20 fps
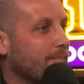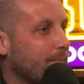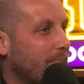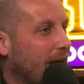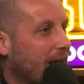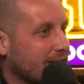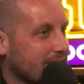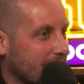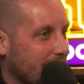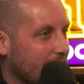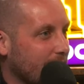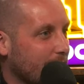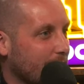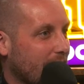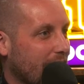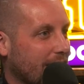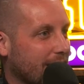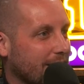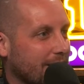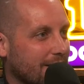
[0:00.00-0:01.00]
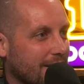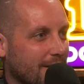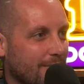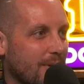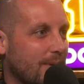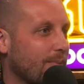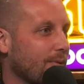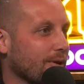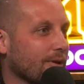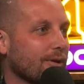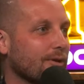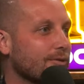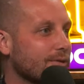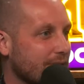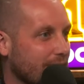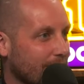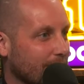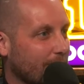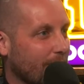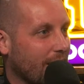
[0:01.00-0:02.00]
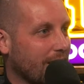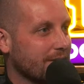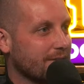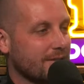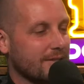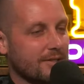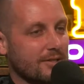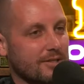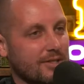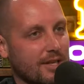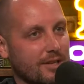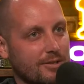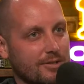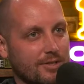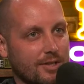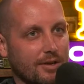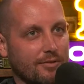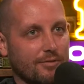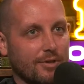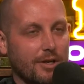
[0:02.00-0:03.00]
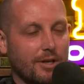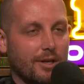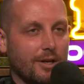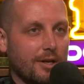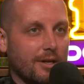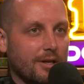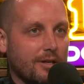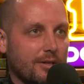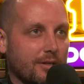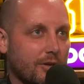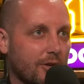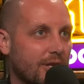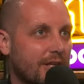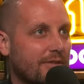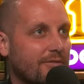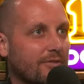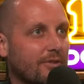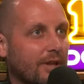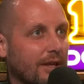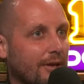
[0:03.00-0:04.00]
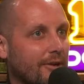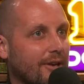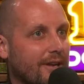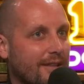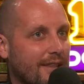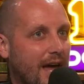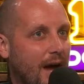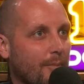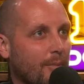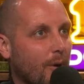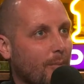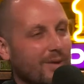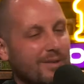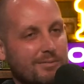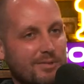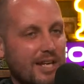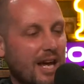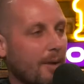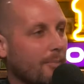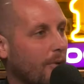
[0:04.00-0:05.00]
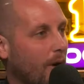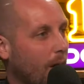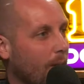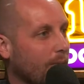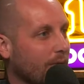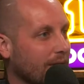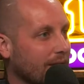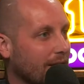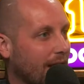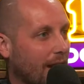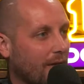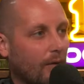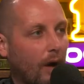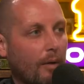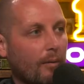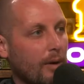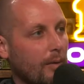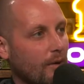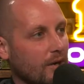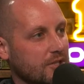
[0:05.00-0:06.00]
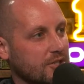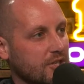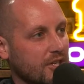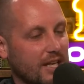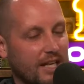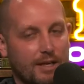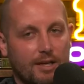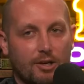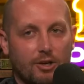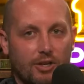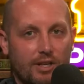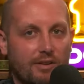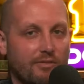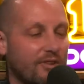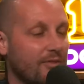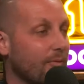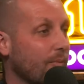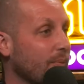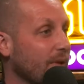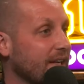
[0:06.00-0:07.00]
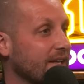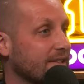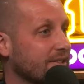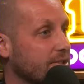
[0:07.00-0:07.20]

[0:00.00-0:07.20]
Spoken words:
pass out of the back, and people are losing their minds, and you say to yourself, could he have cleared it in that moment? Yeah, probably. I rewatched it again. Could he have even played it